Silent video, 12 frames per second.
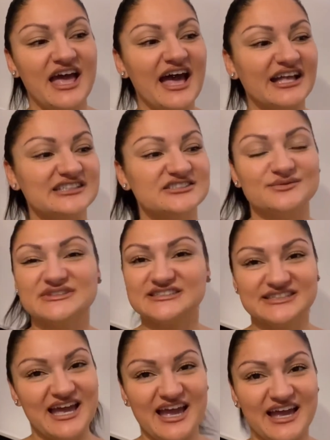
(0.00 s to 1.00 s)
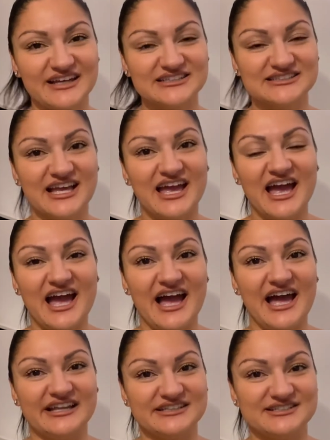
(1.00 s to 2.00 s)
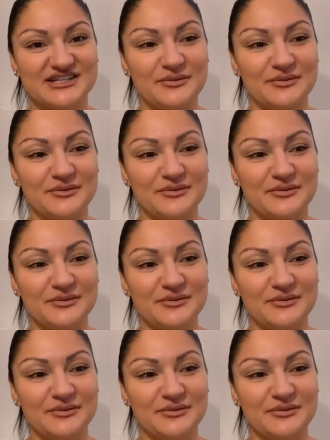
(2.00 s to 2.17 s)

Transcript: had some snacks, and